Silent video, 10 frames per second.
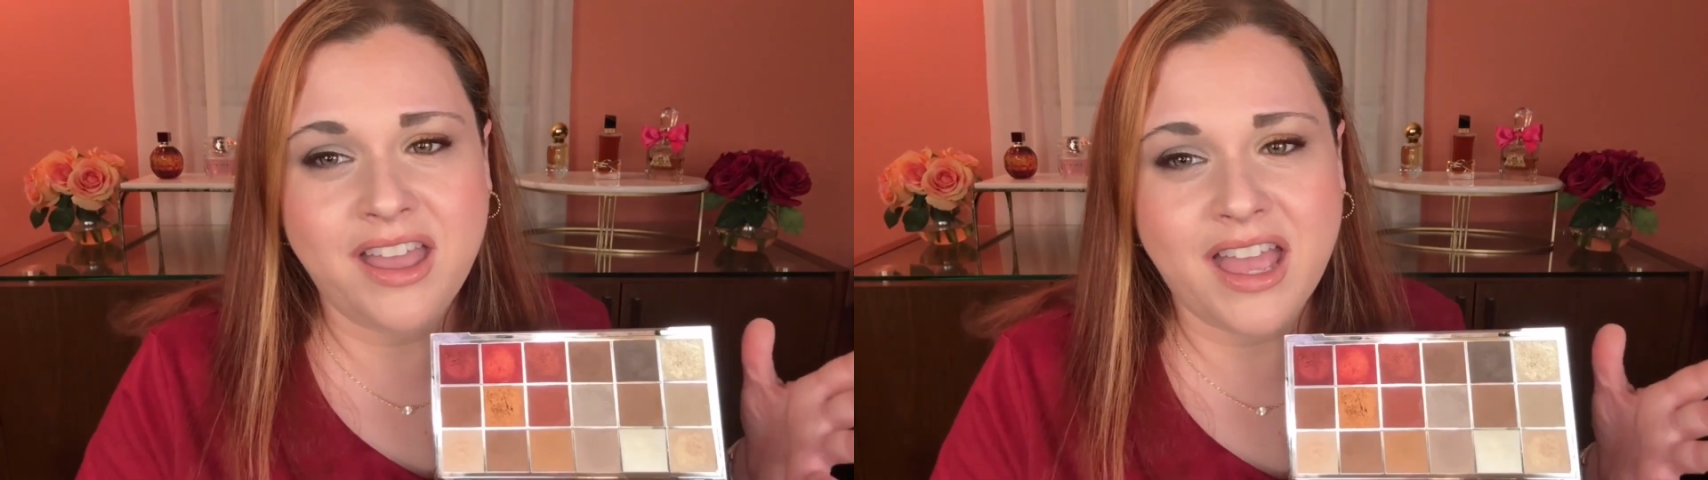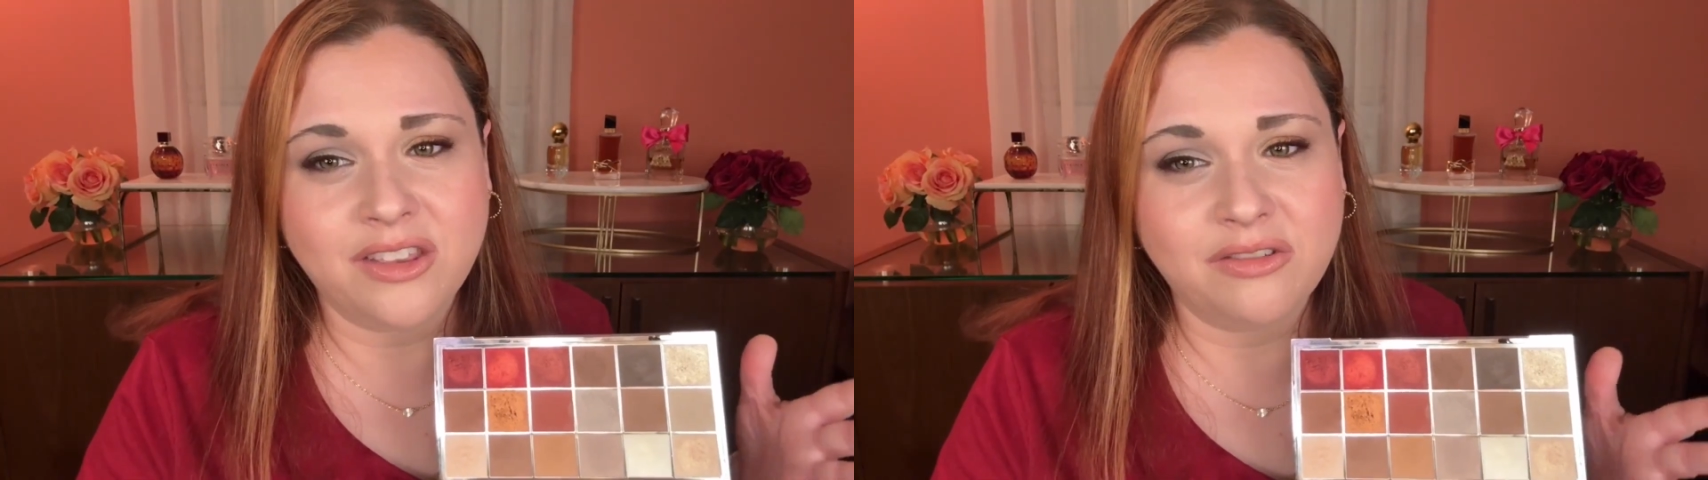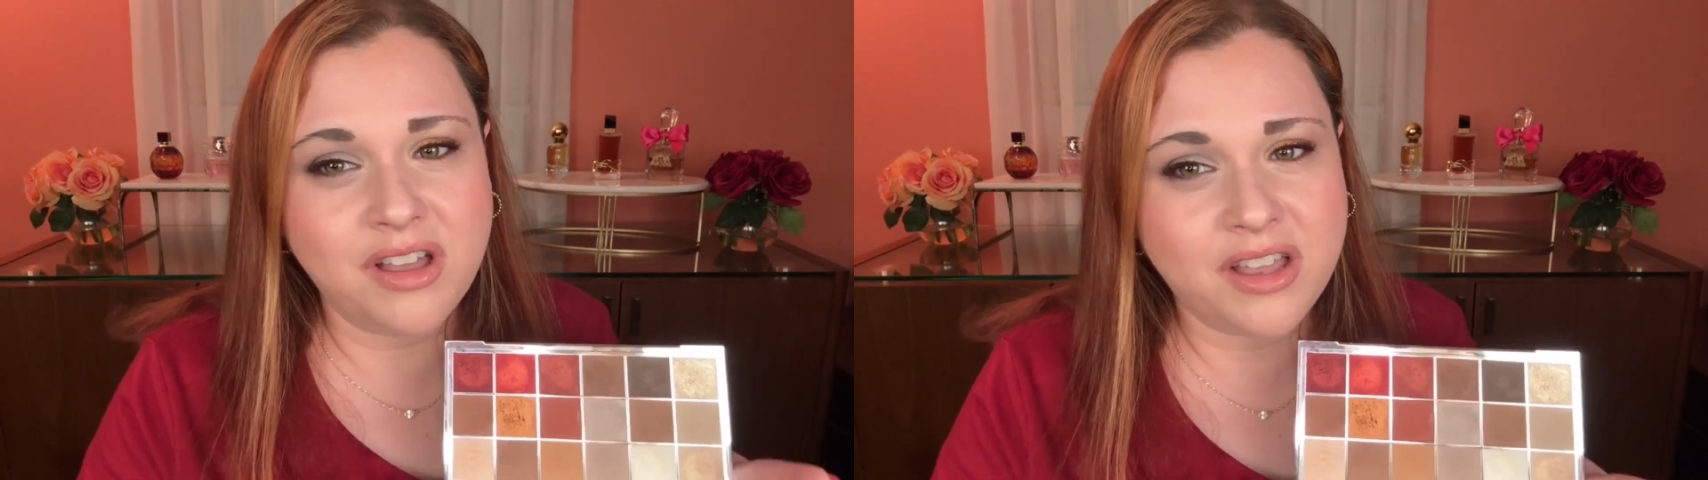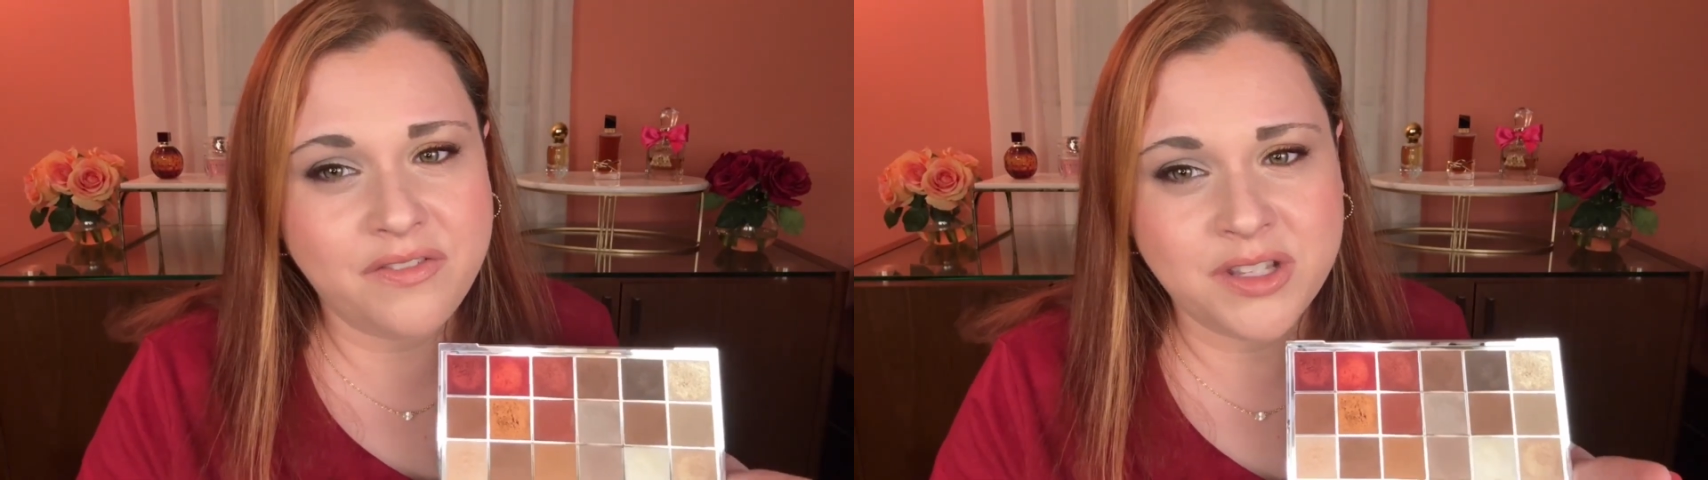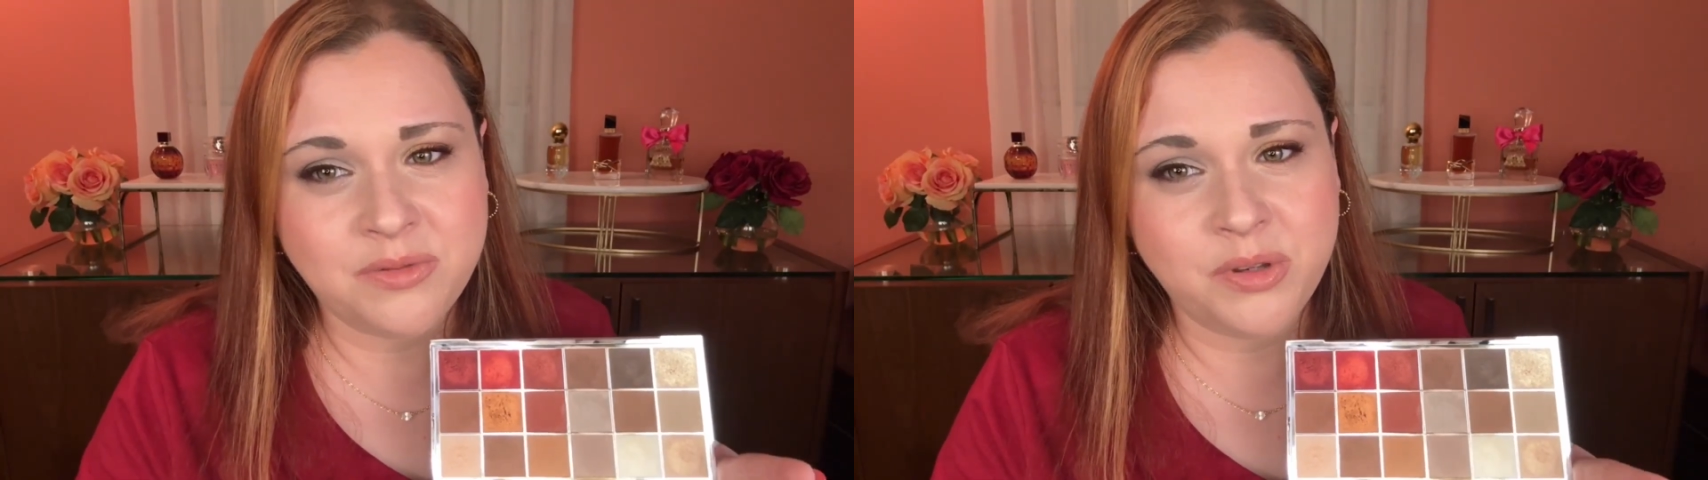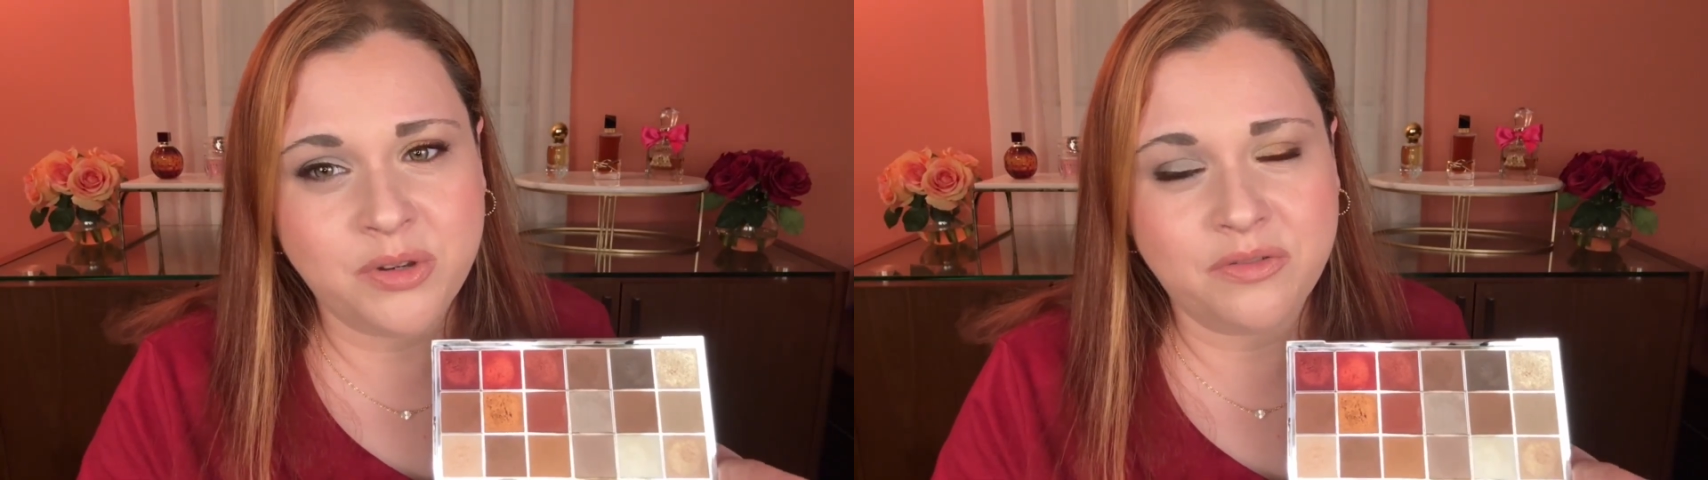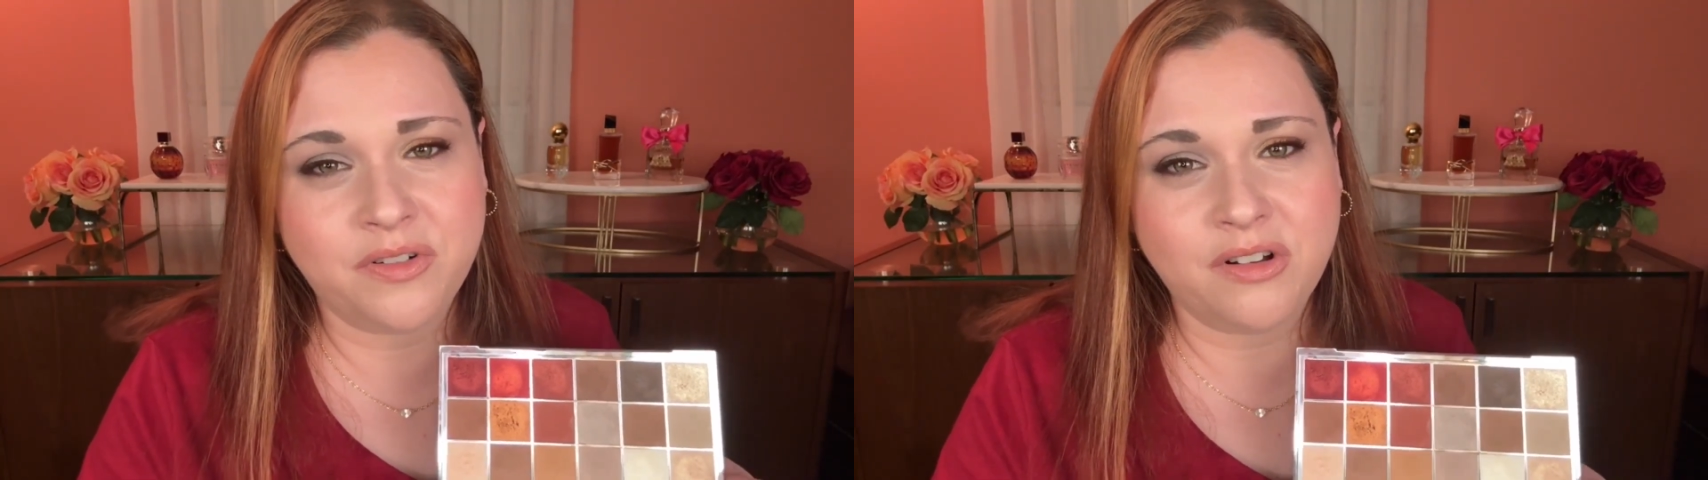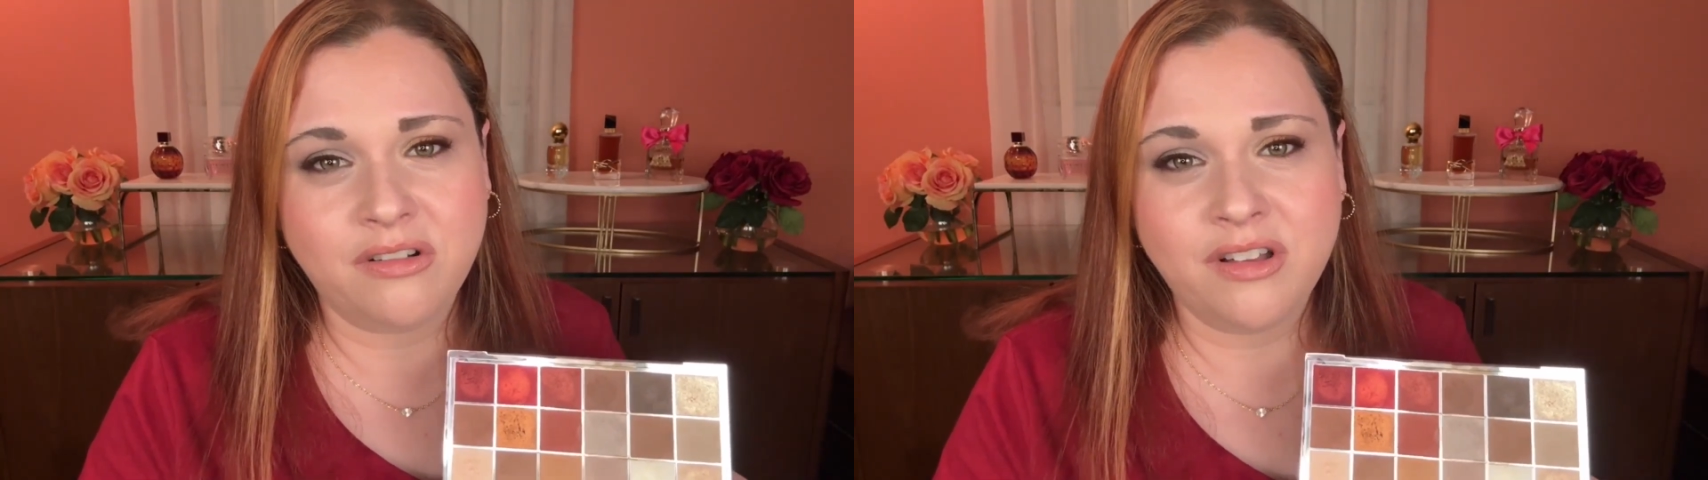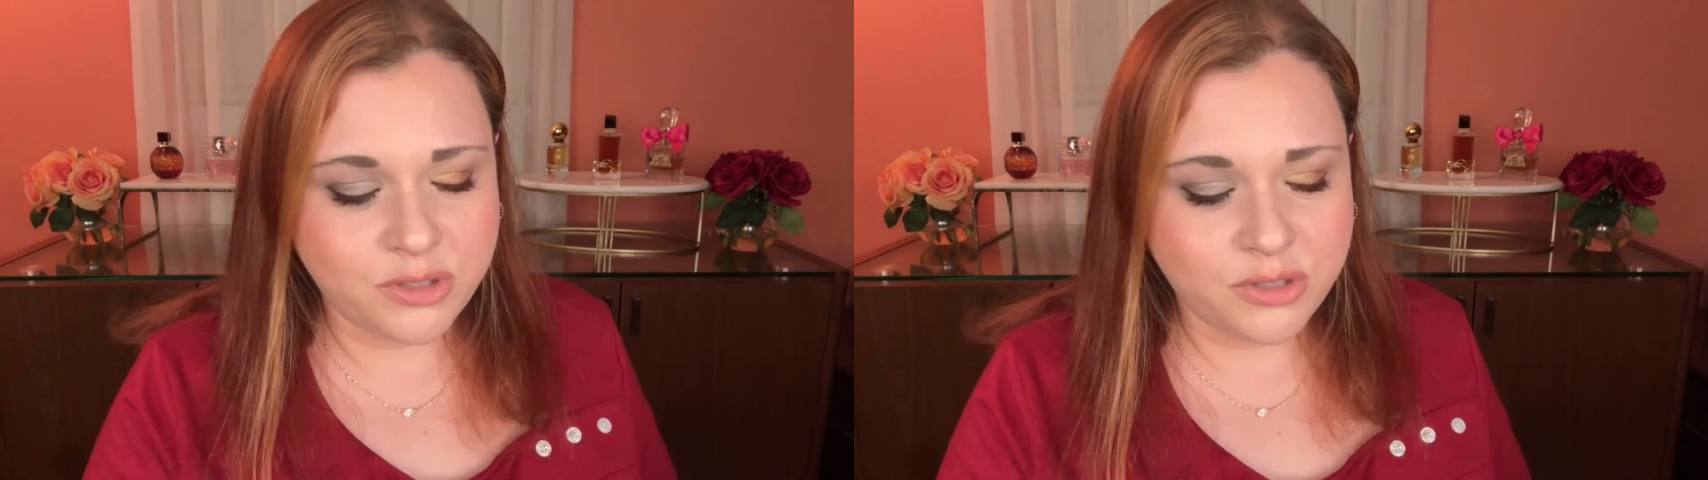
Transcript: and the look of it is beautiful.